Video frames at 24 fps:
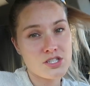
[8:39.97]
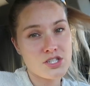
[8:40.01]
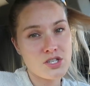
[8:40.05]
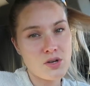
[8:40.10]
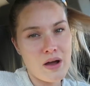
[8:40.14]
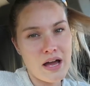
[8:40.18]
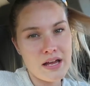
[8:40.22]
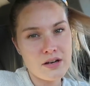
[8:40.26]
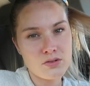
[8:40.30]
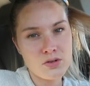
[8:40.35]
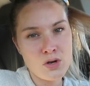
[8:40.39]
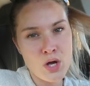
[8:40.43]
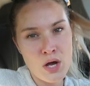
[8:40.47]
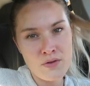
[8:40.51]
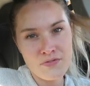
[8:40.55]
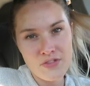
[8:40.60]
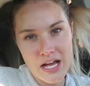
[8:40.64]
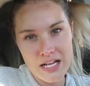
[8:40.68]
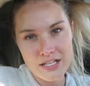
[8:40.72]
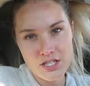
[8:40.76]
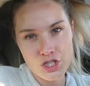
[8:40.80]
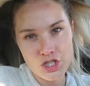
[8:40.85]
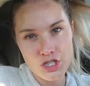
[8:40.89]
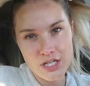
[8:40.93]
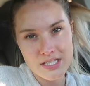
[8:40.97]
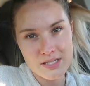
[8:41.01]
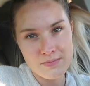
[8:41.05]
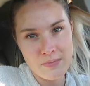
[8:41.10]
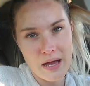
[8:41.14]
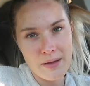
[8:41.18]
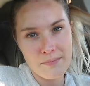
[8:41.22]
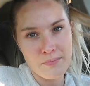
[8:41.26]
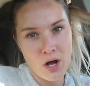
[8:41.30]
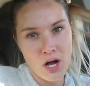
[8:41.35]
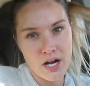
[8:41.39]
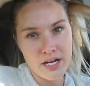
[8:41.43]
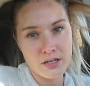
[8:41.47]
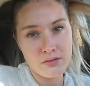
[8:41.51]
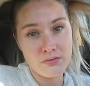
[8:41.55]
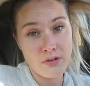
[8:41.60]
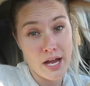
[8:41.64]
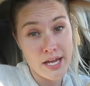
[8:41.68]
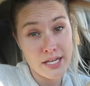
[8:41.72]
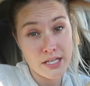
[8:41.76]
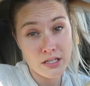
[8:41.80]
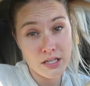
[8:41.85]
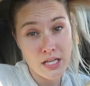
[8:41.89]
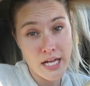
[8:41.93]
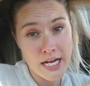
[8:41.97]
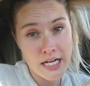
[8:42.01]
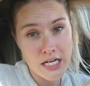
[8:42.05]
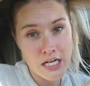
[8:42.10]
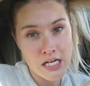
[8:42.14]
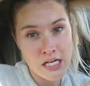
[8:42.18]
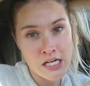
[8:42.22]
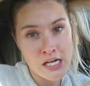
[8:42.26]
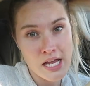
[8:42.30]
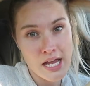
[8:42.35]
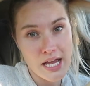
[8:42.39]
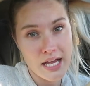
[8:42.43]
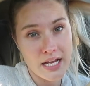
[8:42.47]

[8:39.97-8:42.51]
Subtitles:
So I don't know if that's just my body regulating